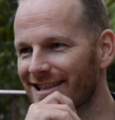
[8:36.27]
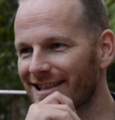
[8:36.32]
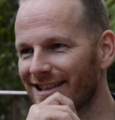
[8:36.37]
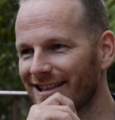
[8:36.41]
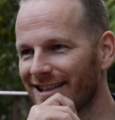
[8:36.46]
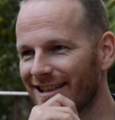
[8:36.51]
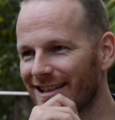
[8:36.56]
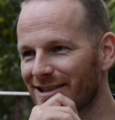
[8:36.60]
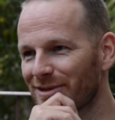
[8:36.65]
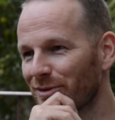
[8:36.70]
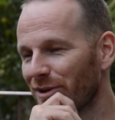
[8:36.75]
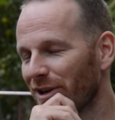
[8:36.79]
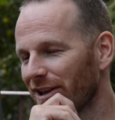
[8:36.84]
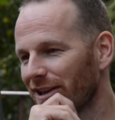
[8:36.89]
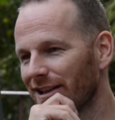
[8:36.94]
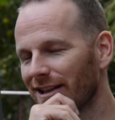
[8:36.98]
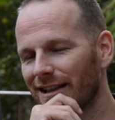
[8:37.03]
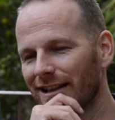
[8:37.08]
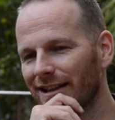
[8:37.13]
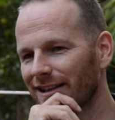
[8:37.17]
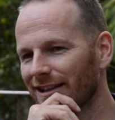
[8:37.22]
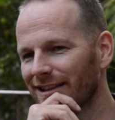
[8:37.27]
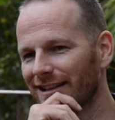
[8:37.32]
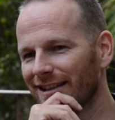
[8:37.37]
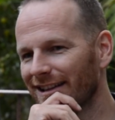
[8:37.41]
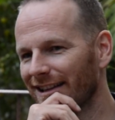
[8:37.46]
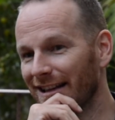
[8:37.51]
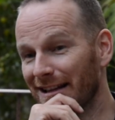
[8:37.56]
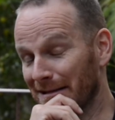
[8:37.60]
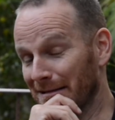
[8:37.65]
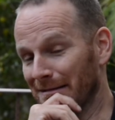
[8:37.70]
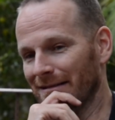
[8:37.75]
writing, and
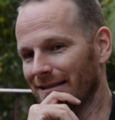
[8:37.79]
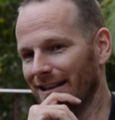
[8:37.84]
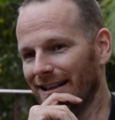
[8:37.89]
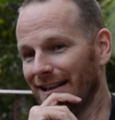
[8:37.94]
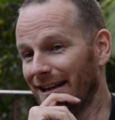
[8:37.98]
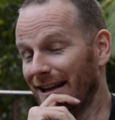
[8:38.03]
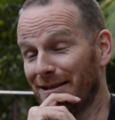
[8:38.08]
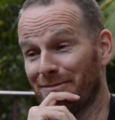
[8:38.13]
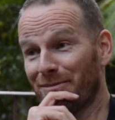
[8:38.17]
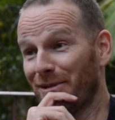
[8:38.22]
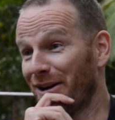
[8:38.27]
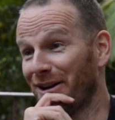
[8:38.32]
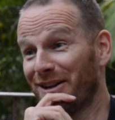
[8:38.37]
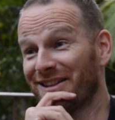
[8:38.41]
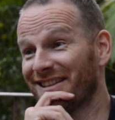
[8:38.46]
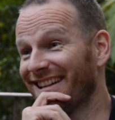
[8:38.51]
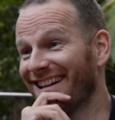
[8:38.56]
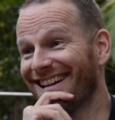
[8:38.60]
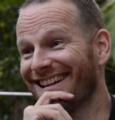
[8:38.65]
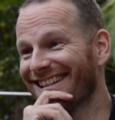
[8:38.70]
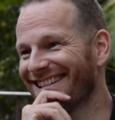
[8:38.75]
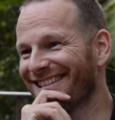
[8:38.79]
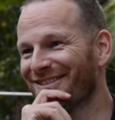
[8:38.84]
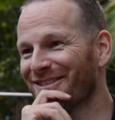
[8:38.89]
I admire that.